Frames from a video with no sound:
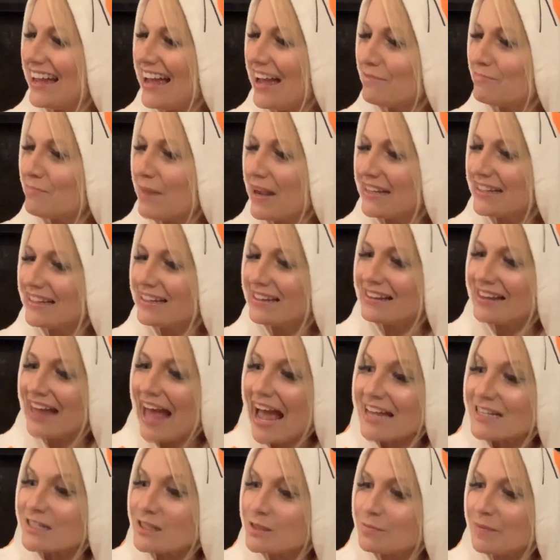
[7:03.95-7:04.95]
My
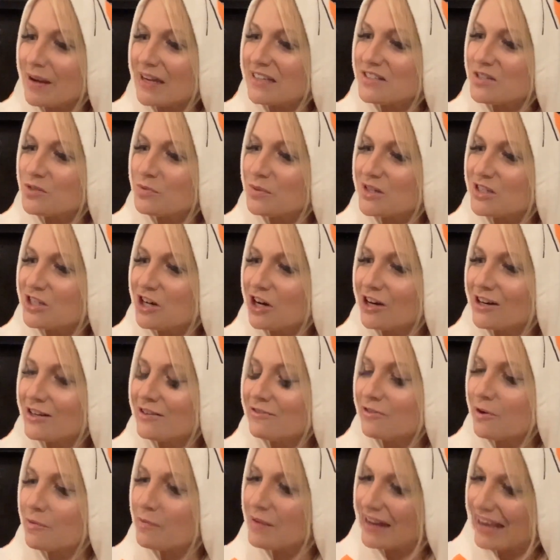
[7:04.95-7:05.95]
classmates
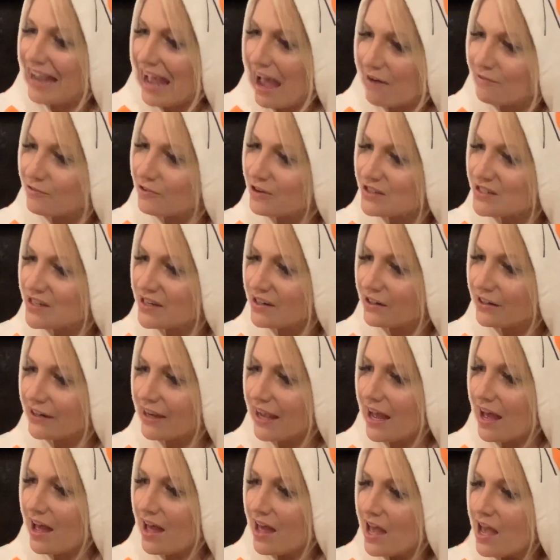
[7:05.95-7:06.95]
returned from the
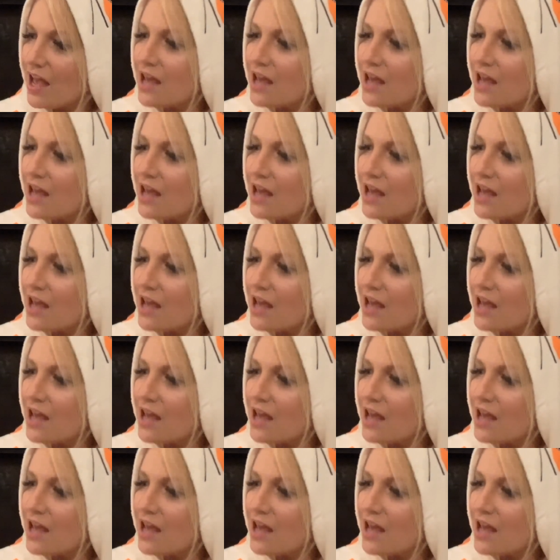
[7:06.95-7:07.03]
cafeteria,